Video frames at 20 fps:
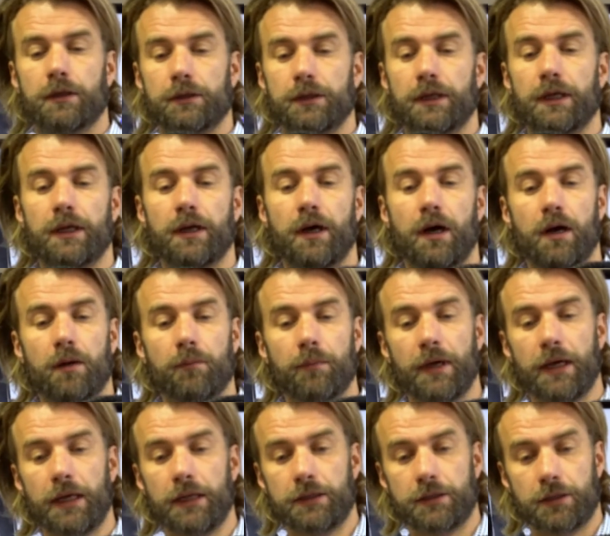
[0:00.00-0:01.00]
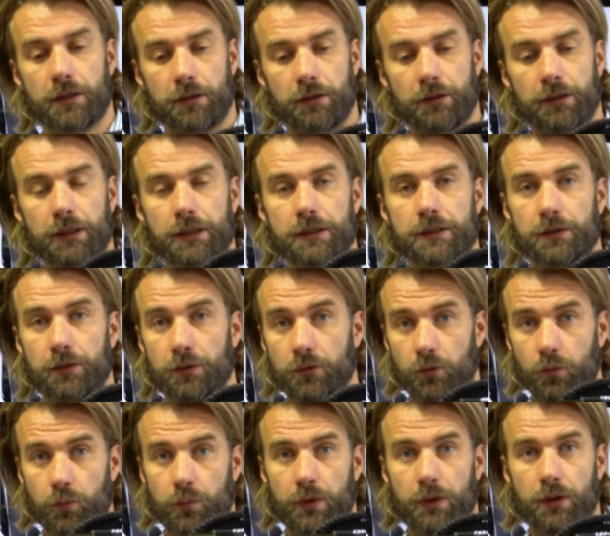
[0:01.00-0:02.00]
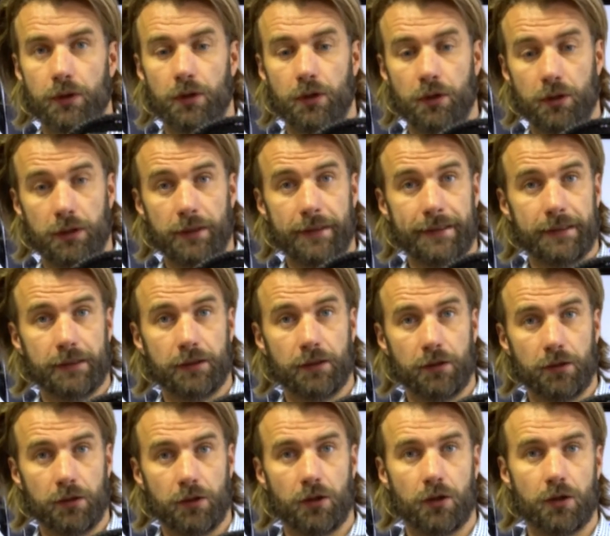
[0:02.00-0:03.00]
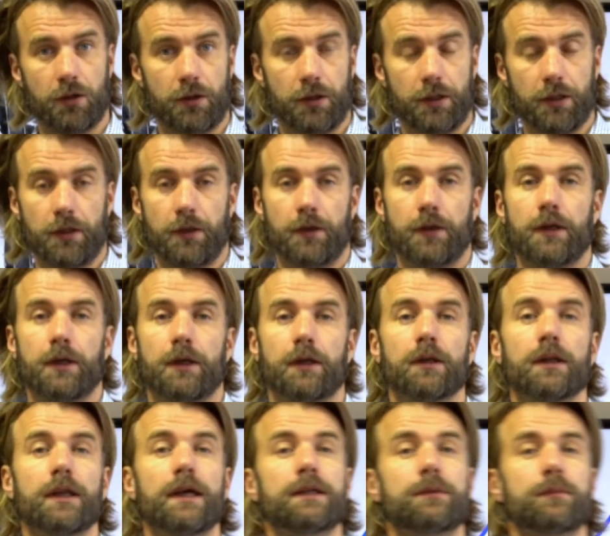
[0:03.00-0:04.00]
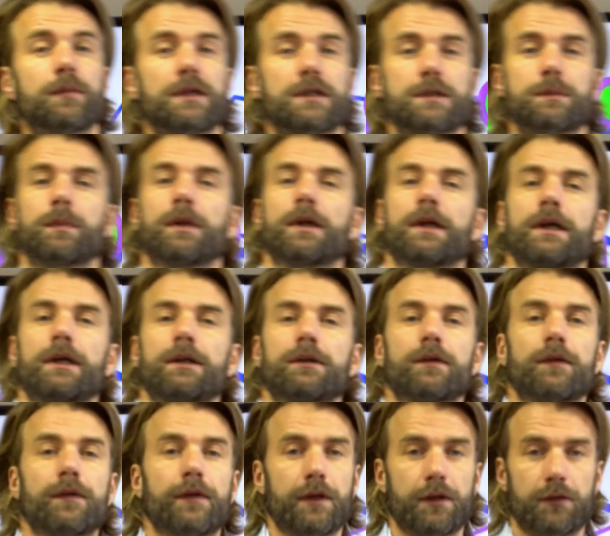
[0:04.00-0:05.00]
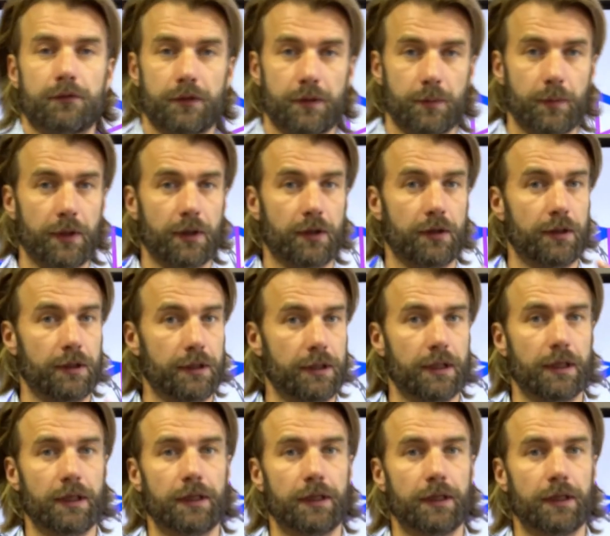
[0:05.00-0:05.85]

that I made this loop a little longer. Let me explain the theory behind